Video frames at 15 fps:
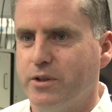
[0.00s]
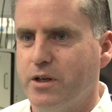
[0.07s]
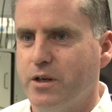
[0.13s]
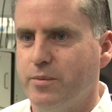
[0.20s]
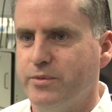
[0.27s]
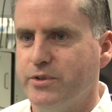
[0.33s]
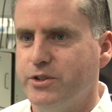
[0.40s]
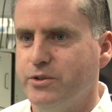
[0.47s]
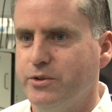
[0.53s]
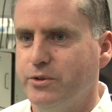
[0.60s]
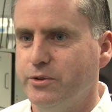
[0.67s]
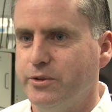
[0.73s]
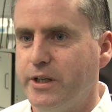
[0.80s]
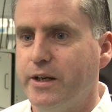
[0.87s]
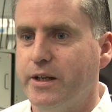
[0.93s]
come
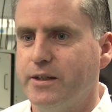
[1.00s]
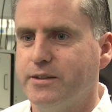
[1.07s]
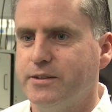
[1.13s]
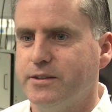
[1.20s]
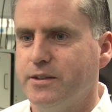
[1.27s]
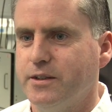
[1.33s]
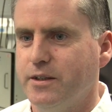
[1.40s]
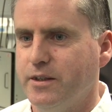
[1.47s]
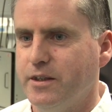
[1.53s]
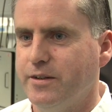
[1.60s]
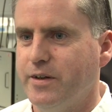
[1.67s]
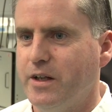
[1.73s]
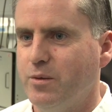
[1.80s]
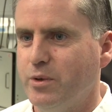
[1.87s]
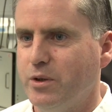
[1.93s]
to clinics in the
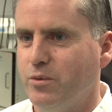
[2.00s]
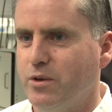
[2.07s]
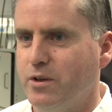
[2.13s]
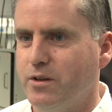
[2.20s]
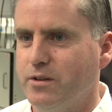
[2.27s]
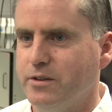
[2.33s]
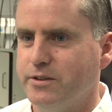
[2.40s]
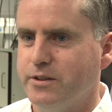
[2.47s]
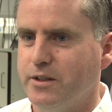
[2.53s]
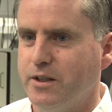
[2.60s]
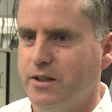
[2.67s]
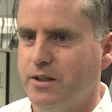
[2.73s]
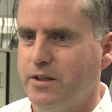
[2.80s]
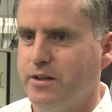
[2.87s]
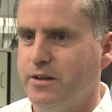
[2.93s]
developing world
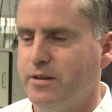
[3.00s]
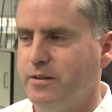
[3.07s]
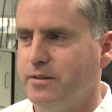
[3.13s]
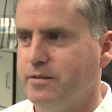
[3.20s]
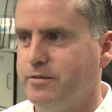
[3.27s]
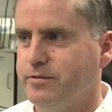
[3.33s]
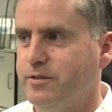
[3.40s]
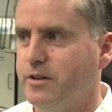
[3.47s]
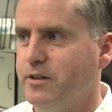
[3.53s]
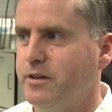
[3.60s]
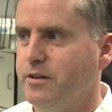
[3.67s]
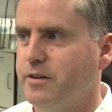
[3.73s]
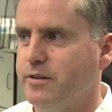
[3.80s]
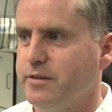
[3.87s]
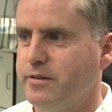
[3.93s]

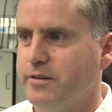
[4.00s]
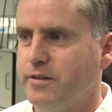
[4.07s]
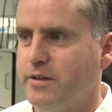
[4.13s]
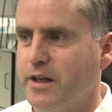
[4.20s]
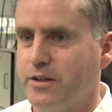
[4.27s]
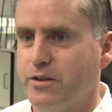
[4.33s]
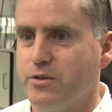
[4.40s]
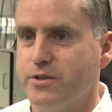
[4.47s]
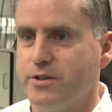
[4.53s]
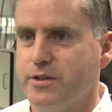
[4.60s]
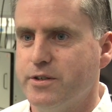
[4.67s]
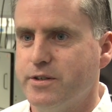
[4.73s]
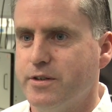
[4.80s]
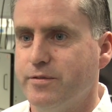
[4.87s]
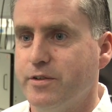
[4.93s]
for
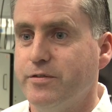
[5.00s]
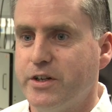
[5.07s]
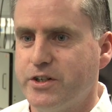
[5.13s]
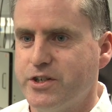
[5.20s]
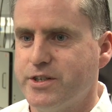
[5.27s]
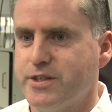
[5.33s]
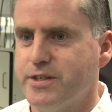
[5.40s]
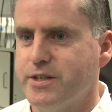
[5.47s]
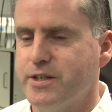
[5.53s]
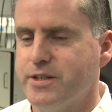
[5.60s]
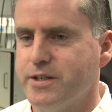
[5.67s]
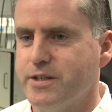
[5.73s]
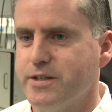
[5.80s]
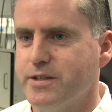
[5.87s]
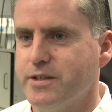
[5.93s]
diagnosis of infectious
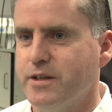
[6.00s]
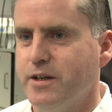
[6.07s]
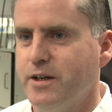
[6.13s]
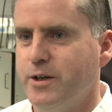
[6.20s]
diseases,